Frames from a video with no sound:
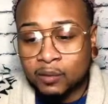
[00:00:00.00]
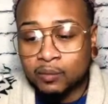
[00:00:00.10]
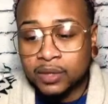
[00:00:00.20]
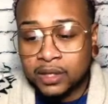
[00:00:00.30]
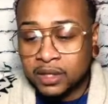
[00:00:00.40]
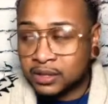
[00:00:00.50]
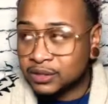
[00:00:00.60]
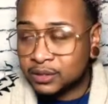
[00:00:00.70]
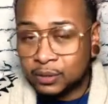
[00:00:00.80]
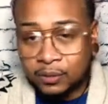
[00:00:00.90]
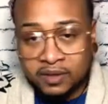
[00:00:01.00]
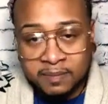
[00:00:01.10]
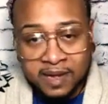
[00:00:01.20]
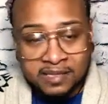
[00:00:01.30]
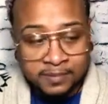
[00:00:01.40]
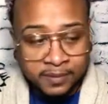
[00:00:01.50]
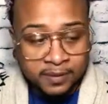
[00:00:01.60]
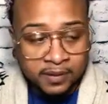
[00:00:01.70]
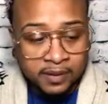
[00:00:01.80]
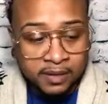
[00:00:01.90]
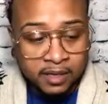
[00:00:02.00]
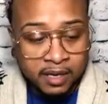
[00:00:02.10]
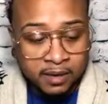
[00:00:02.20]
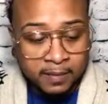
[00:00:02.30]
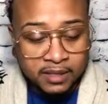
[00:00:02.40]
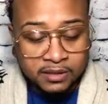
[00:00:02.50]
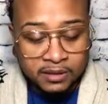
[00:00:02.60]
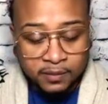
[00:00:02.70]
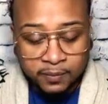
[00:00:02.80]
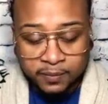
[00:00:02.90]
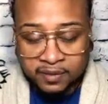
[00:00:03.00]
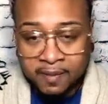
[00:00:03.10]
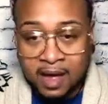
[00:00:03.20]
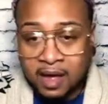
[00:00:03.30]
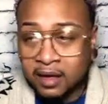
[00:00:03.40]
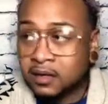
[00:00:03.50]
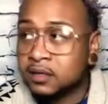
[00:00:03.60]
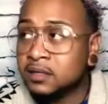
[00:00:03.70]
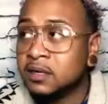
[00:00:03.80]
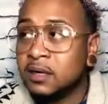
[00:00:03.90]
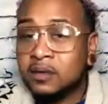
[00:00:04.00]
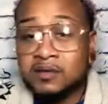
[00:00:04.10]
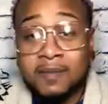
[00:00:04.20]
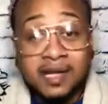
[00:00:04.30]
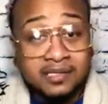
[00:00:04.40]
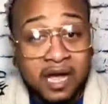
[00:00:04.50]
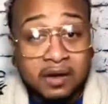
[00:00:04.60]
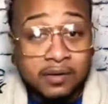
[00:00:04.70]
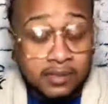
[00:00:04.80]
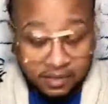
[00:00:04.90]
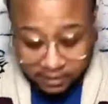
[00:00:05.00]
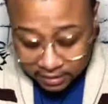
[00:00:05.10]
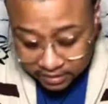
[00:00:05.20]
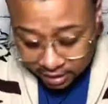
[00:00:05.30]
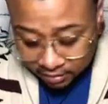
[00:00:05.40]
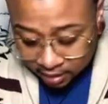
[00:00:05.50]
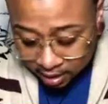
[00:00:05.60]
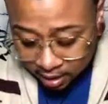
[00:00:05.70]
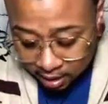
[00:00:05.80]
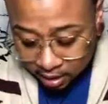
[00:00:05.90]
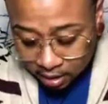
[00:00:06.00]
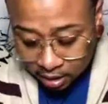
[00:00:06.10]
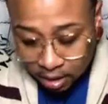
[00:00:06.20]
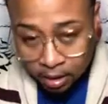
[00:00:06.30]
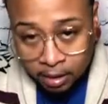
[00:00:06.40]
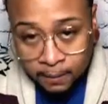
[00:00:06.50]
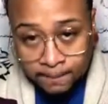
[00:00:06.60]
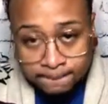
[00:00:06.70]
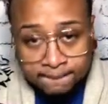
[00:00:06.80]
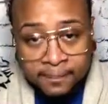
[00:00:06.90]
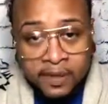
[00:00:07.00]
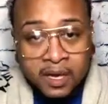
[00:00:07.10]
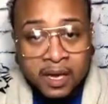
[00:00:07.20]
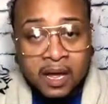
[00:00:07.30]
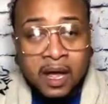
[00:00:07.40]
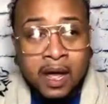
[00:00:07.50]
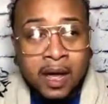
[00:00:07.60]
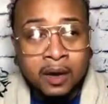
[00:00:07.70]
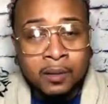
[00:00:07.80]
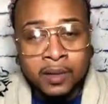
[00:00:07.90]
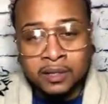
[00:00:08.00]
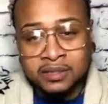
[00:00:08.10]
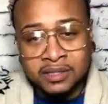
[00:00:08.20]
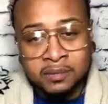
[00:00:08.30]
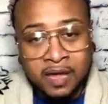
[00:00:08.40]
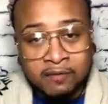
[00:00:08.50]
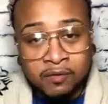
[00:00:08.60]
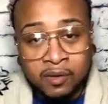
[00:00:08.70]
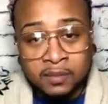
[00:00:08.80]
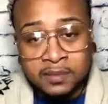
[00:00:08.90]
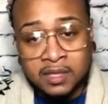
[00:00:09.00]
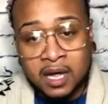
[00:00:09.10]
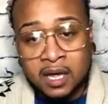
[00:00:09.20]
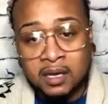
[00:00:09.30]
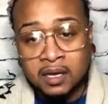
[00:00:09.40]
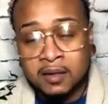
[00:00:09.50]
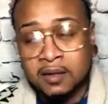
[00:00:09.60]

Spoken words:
really in tune with my spirit, in tune with my chakras and things like that. I don't want to use this platform to kind of